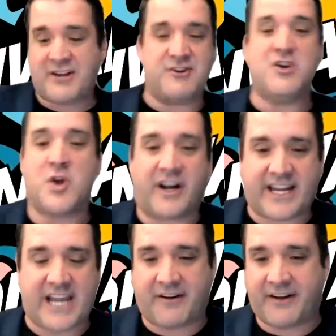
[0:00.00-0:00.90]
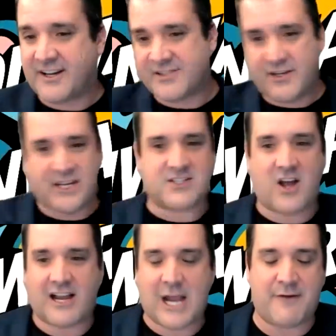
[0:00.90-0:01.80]
New York area. So you can
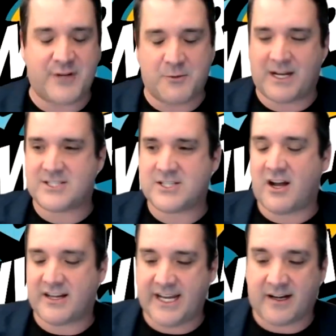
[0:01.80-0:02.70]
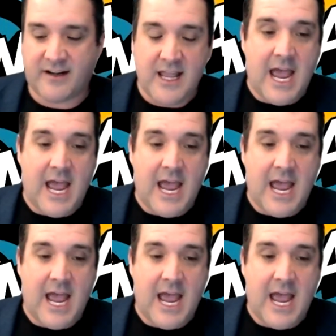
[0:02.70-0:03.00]
talk however you want to talk here.